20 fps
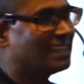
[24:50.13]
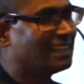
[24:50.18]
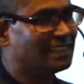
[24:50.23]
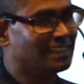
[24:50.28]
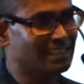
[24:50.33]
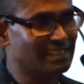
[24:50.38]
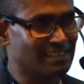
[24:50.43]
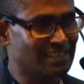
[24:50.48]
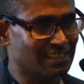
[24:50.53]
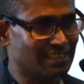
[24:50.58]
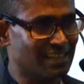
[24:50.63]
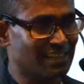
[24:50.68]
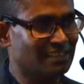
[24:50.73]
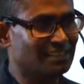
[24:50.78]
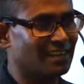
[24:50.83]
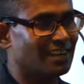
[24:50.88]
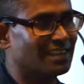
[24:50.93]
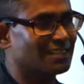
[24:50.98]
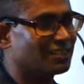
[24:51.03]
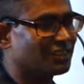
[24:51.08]
There is a
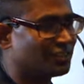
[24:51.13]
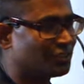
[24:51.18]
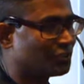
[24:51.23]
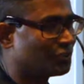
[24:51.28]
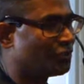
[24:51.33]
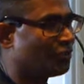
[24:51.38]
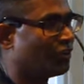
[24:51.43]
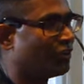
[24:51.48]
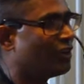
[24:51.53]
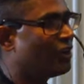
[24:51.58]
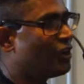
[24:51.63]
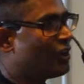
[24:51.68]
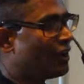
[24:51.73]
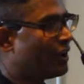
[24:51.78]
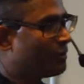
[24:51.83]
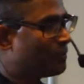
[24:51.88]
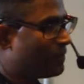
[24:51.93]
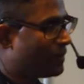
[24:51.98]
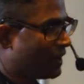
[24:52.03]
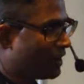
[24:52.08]
centralized control
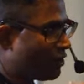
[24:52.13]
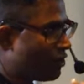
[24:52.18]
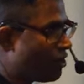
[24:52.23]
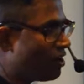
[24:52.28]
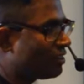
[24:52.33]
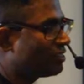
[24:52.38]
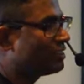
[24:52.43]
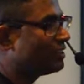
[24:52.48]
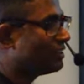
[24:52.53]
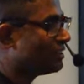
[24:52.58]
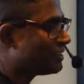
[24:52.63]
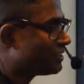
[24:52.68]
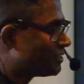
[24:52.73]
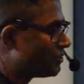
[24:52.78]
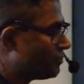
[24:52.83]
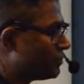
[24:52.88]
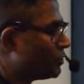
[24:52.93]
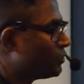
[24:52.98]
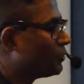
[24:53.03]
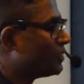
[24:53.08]
by authors,
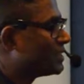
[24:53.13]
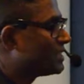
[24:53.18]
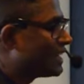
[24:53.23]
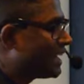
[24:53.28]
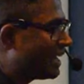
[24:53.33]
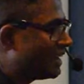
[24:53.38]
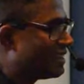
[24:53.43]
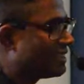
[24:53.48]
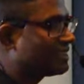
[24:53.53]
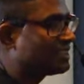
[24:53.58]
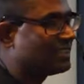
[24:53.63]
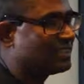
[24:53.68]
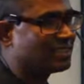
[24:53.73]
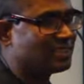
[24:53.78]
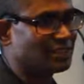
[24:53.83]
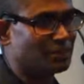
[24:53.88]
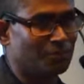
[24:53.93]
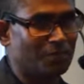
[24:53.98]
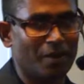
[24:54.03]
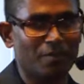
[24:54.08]
reviewers, editors,
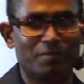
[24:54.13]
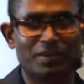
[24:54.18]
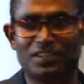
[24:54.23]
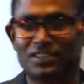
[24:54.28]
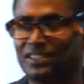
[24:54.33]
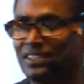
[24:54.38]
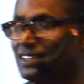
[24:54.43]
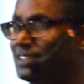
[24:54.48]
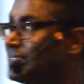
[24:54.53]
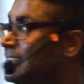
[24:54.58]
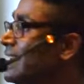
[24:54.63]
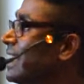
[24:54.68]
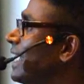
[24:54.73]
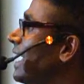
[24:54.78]
and the publishers.